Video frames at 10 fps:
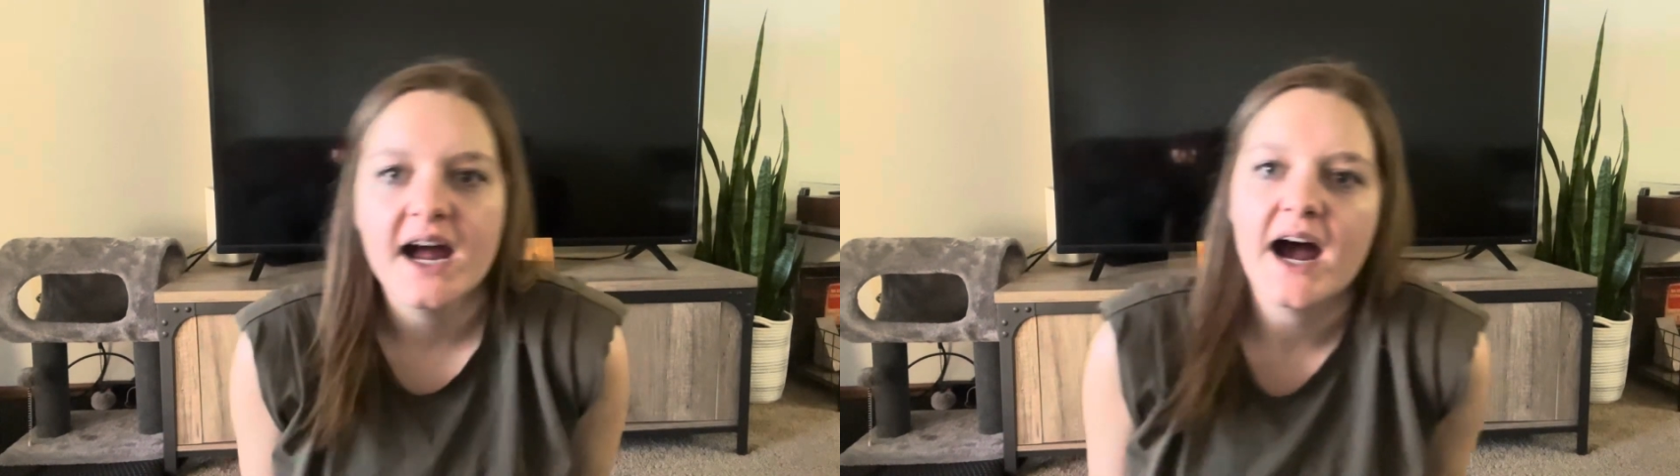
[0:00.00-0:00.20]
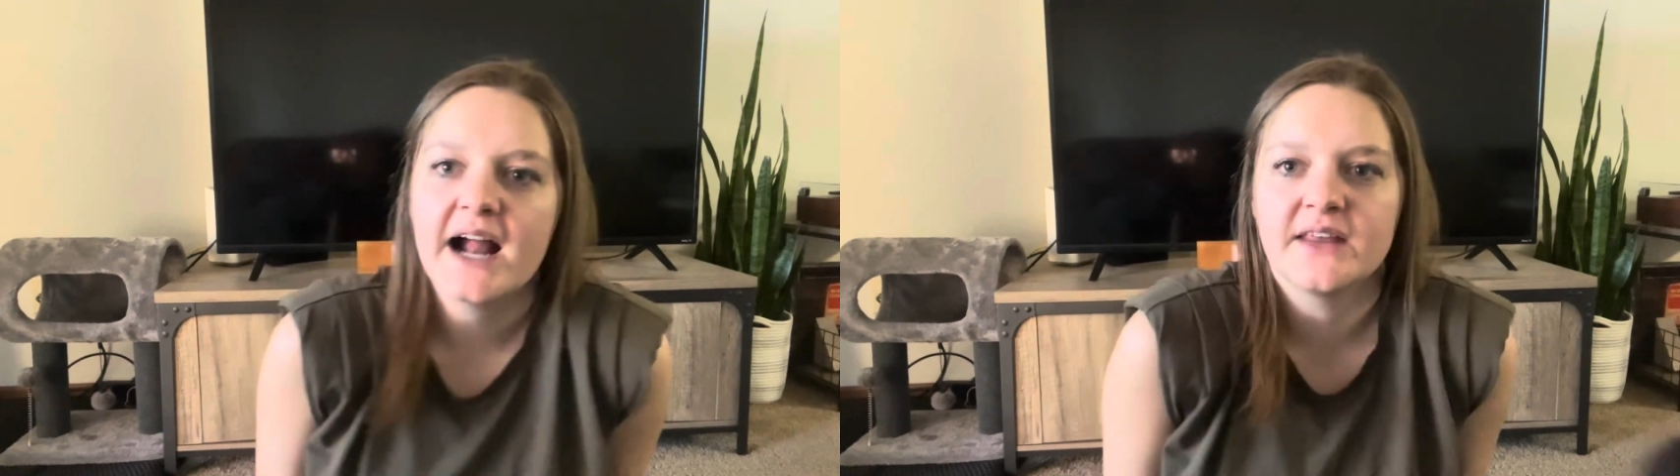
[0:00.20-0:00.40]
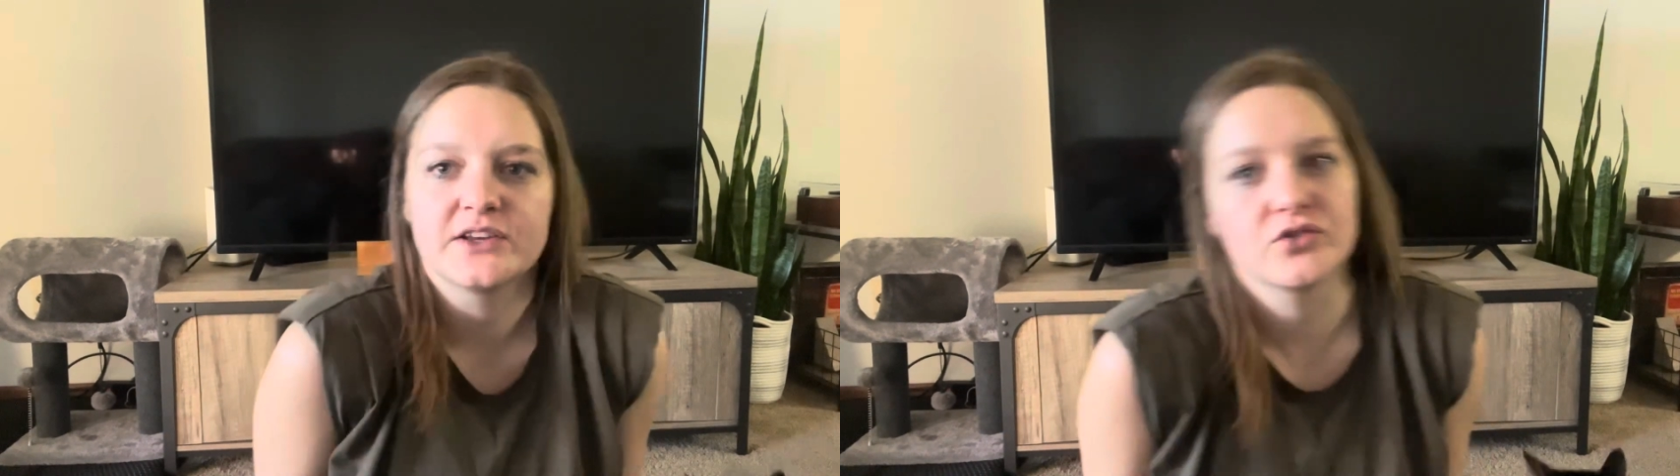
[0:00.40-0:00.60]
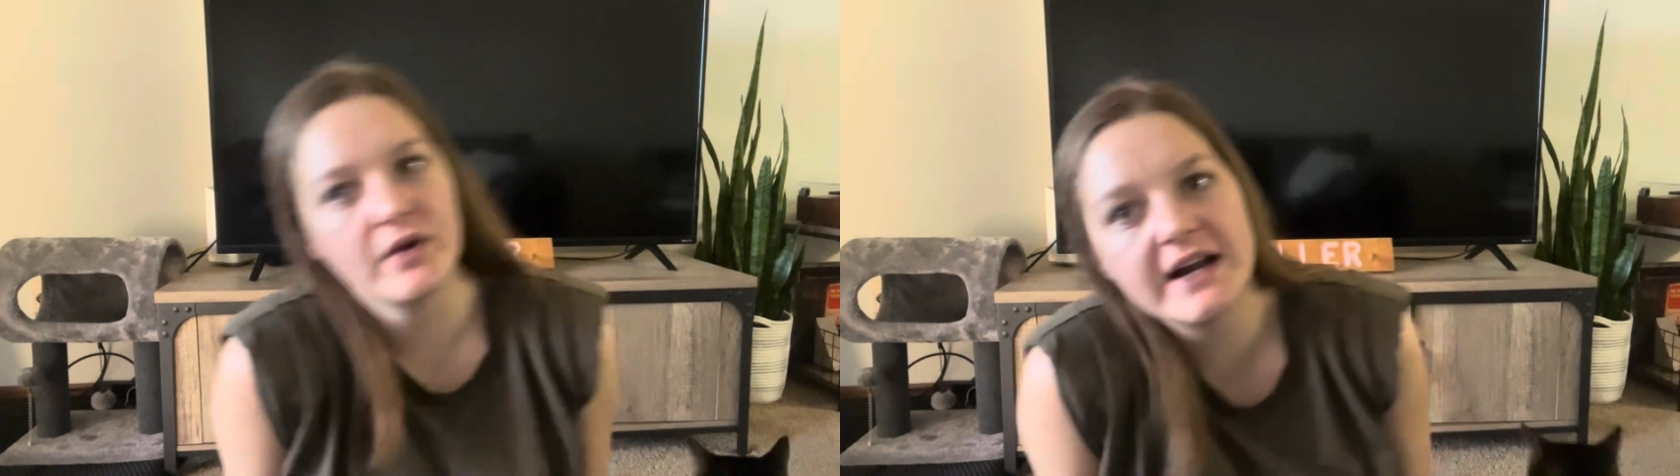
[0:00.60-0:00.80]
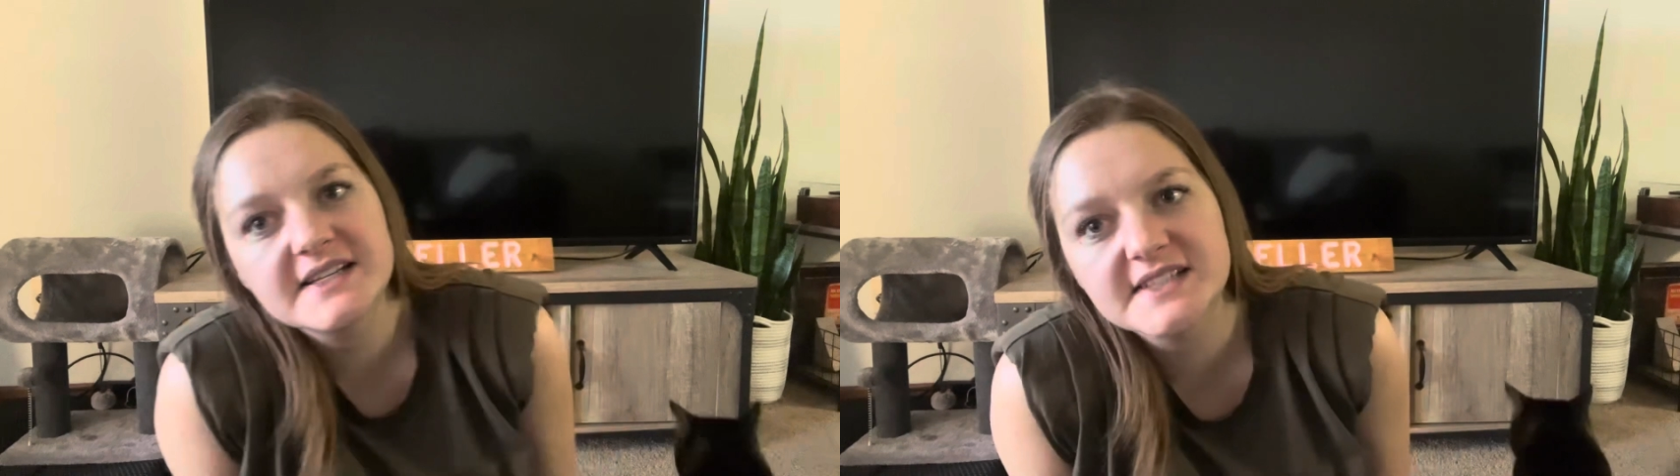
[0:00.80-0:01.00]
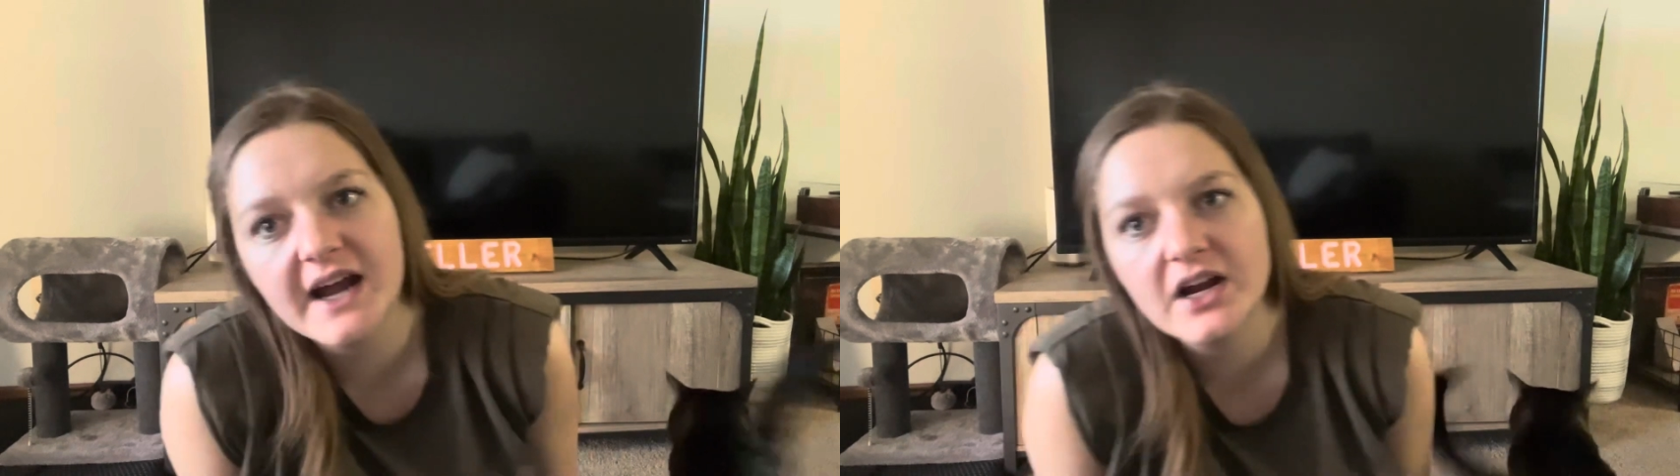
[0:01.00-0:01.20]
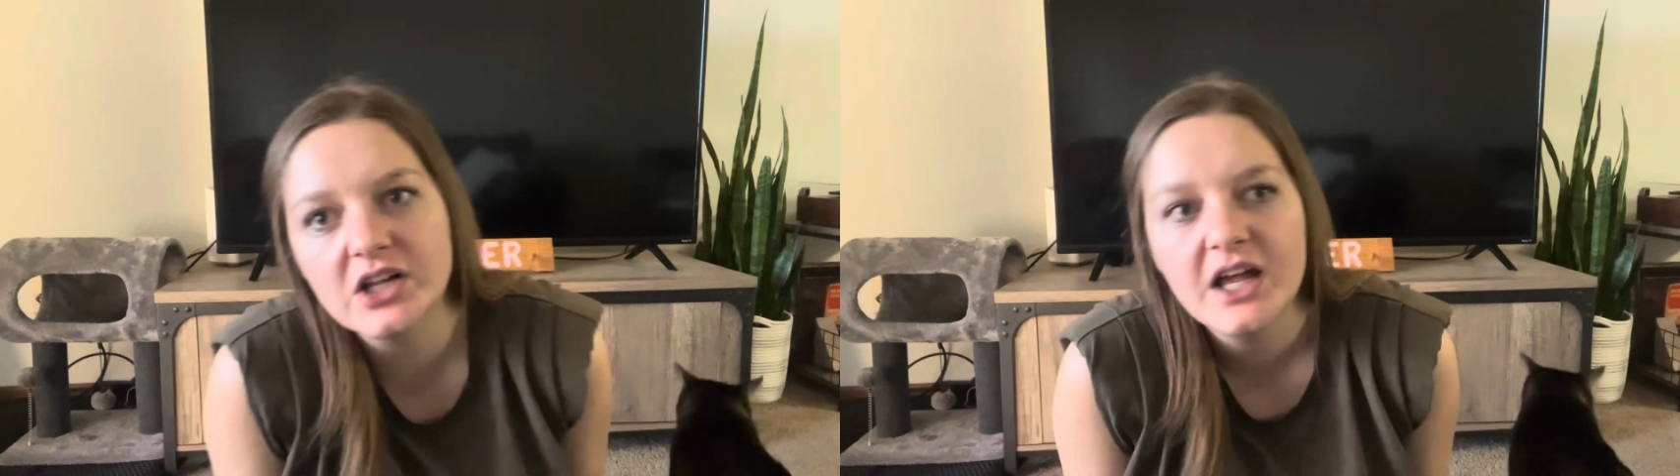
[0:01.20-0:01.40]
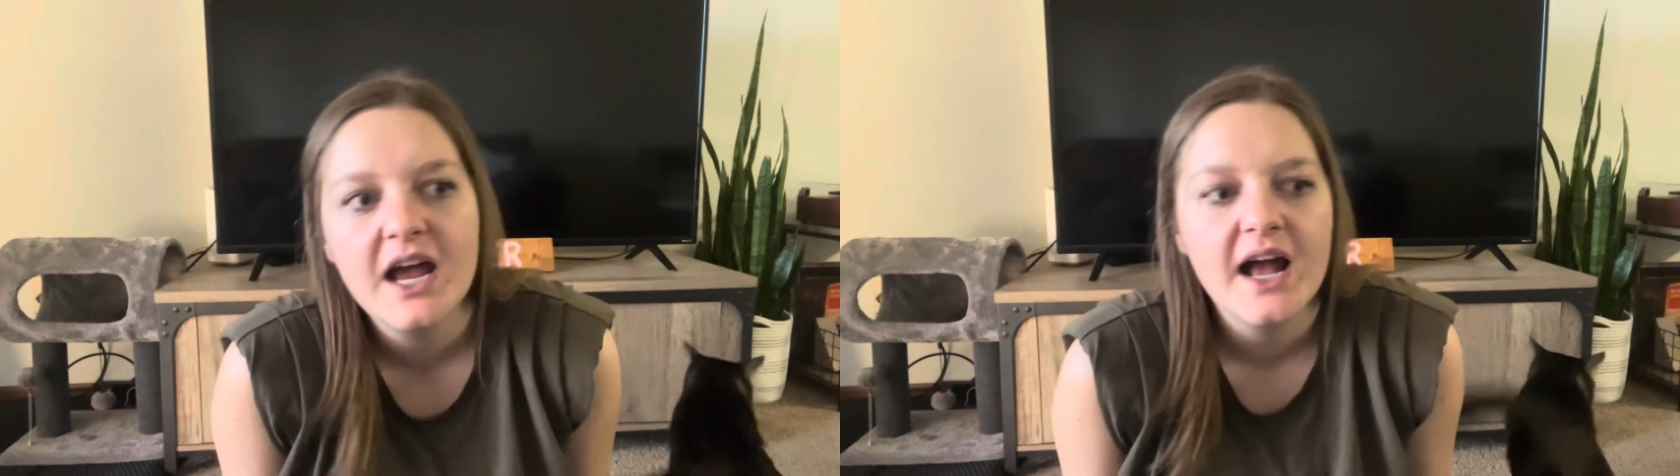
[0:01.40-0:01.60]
I didn't like the writing style,